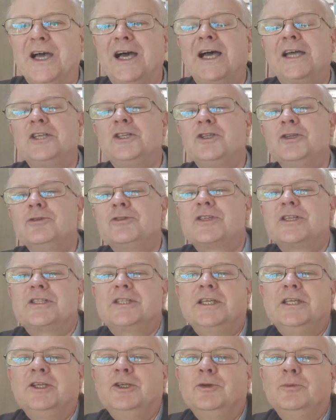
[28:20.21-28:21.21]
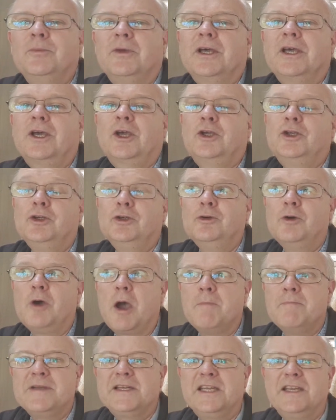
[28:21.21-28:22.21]
use a
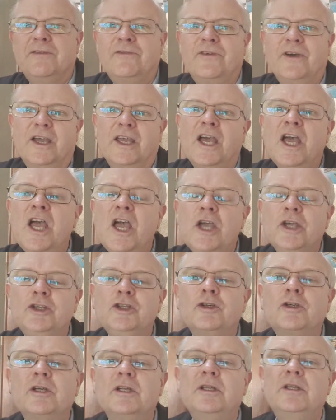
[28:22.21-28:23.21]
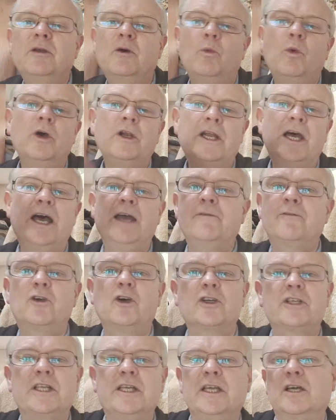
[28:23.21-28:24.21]
dehumidifier. You can, the one I've
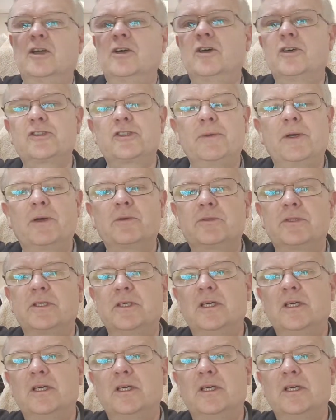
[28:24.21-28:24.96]
got here cost about,